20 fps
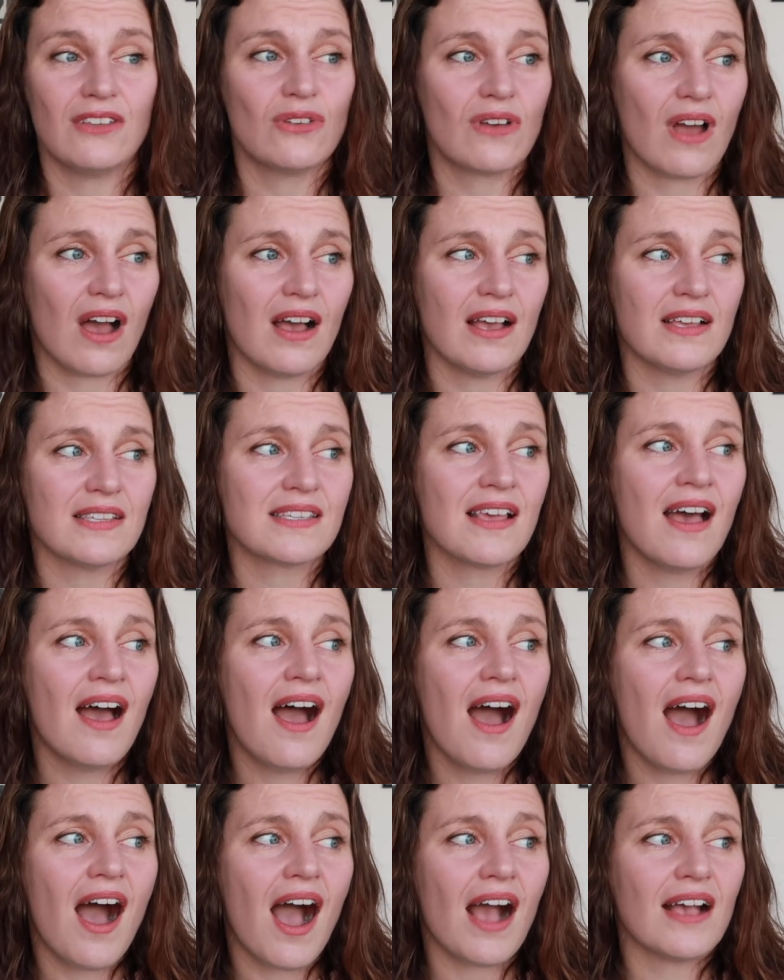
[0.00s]
You guys,
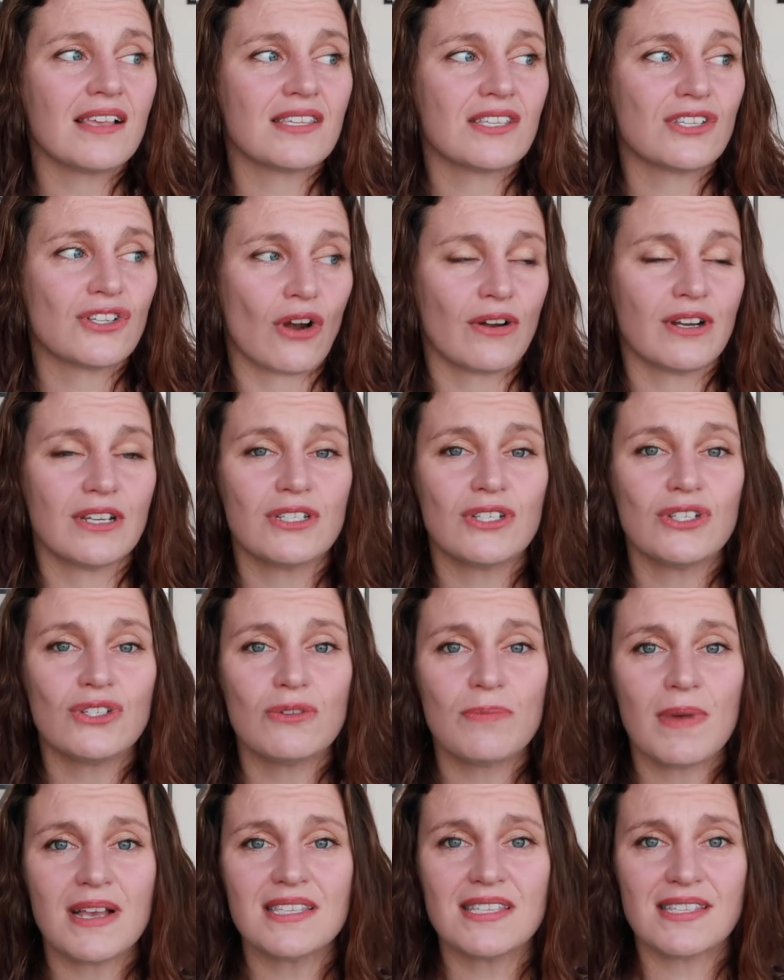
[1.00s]
I started to
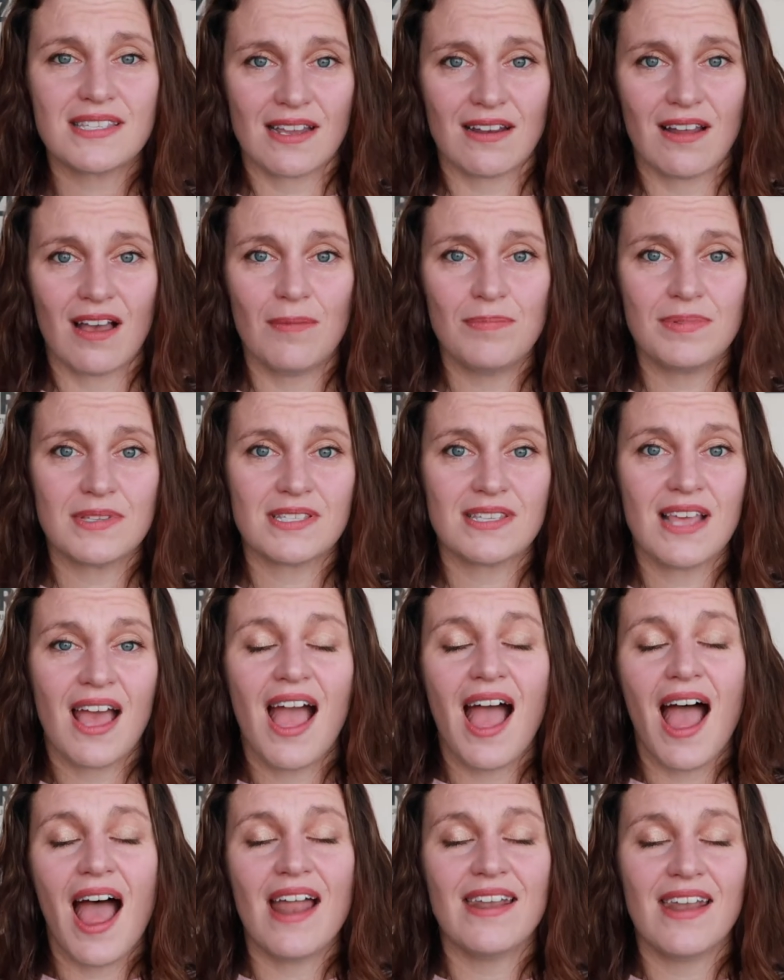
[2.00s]
do my sit-ups
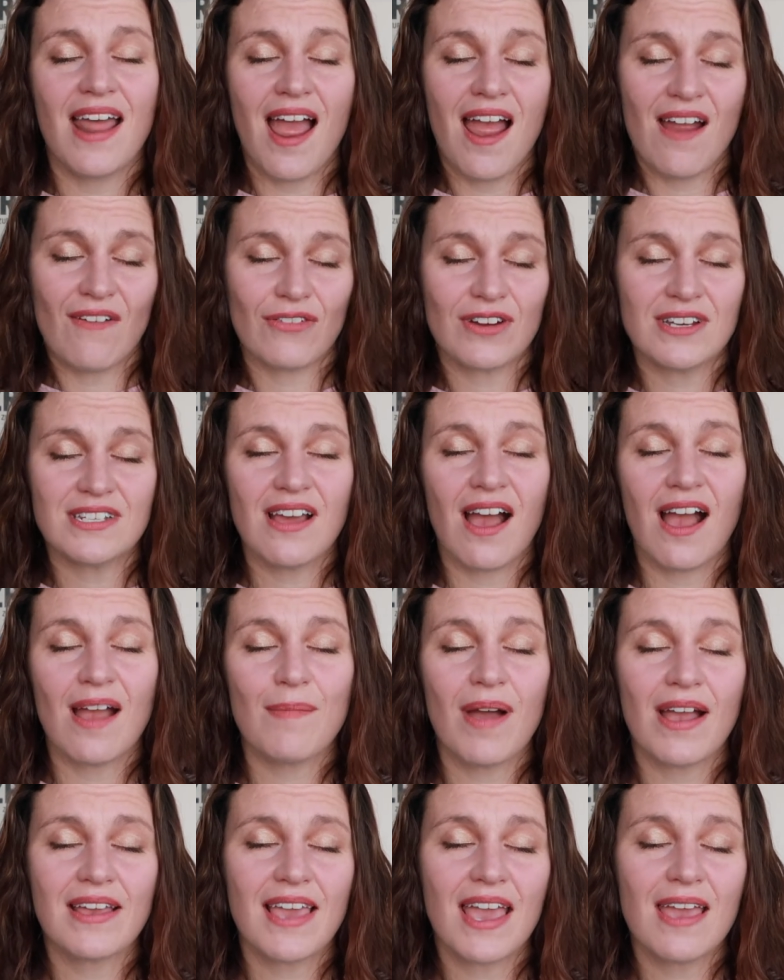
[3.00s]
and every
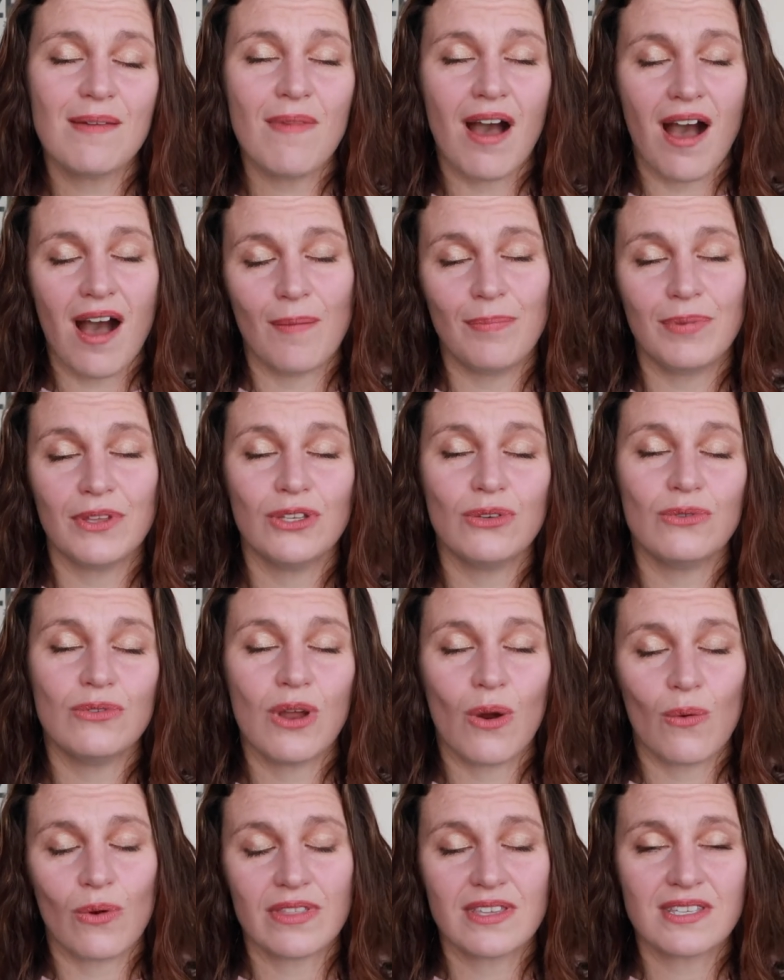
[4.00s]
time I came up, you
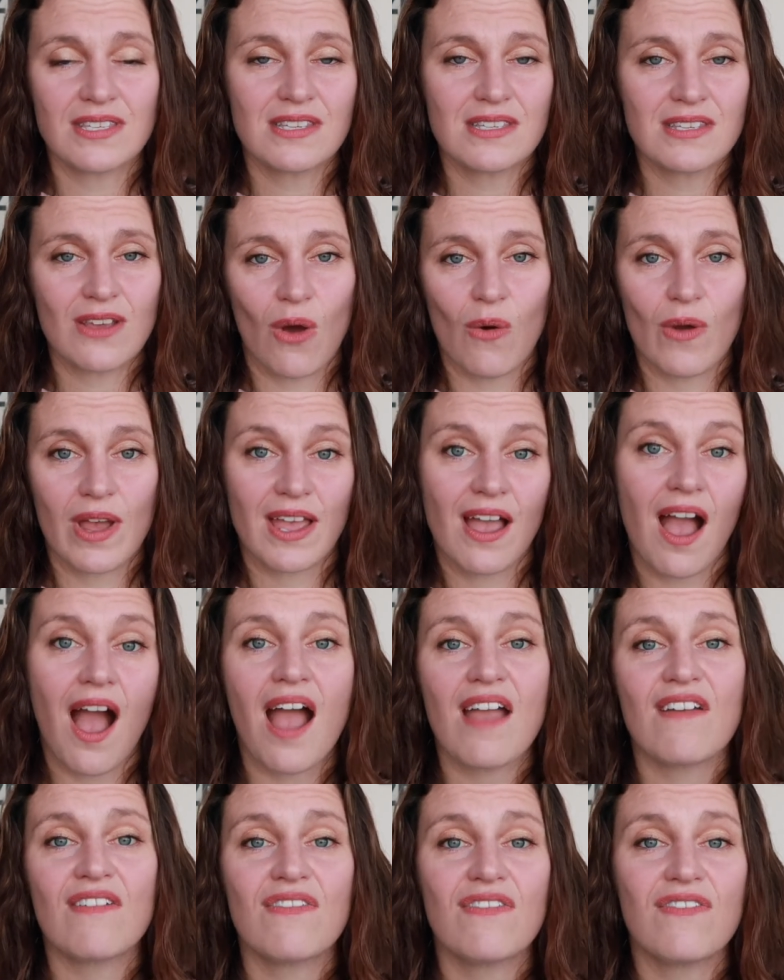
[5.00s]
know where this is going,
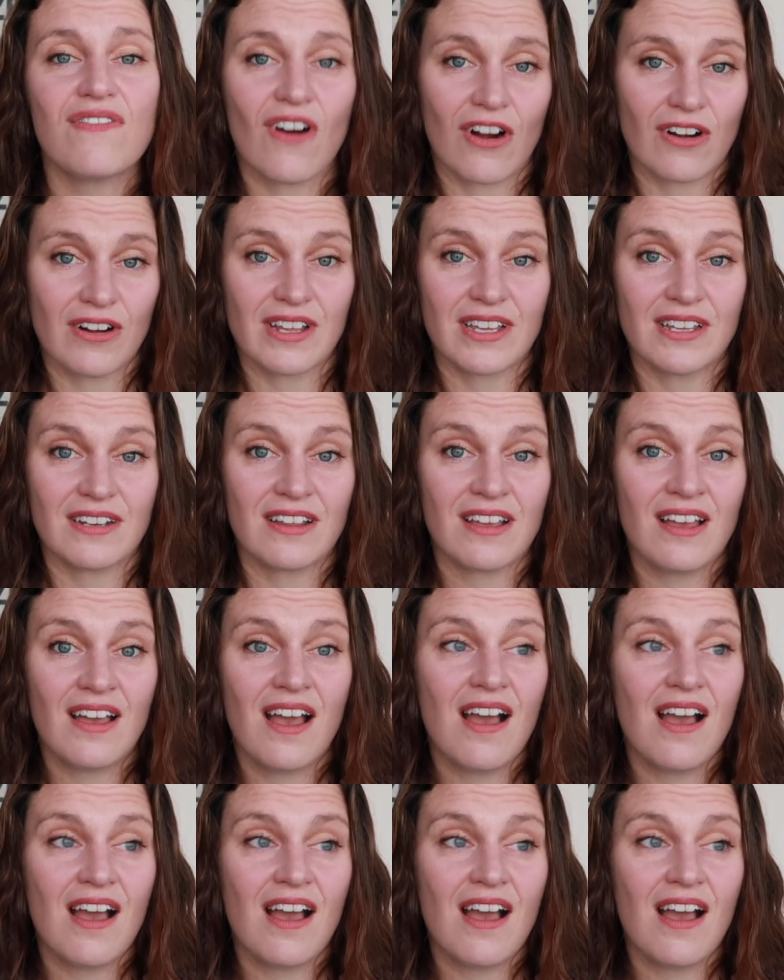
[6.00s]
I farted.